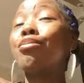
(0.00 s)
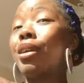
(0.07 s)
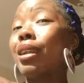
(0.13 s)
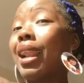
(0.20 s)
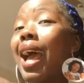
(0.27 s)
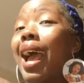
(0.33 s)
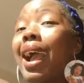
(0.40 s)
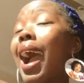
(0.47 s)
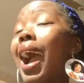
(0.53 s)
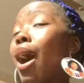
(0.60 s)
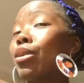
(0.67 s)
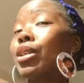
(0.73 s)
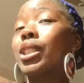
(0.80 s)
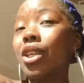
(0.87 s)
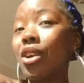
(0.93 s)
But like,
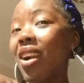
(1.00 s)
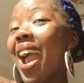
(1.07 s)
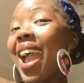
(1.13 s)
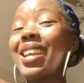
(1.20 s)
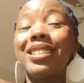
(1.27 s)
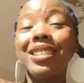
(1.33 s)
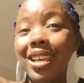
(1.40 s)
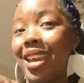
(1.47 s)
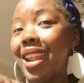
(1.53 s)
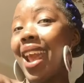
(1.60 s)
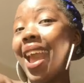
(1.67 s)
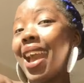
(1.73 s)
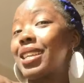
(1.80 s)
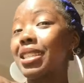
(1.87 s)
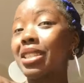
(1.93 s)
I was crying dead
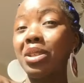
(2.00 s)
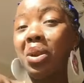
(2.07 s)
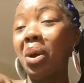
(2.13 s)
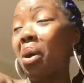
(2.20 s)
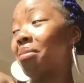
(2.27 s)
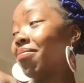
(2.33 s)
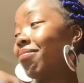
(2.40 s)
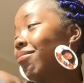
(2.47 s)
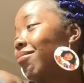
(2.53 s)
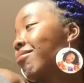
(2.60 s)
ass, you know.